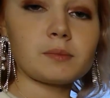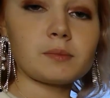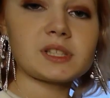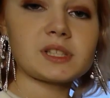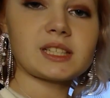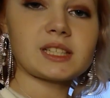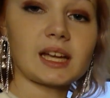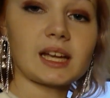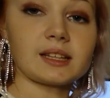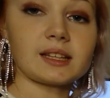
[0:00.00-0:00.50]

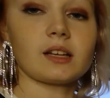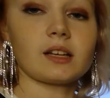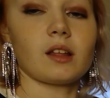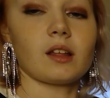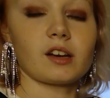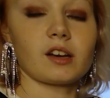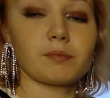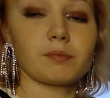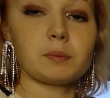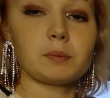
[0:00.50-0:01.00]
mistake that a lot
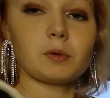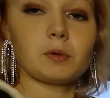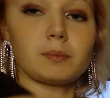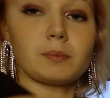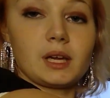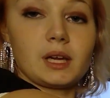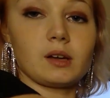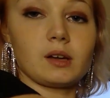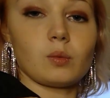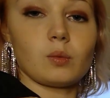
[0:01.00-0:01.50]
of people
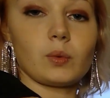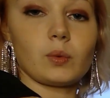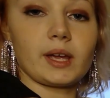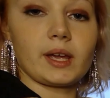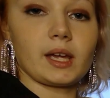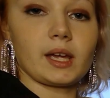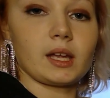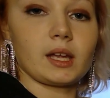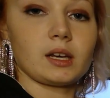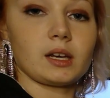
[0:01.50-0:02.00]
make
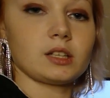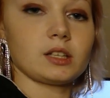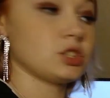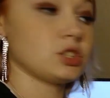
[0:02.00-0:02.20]
when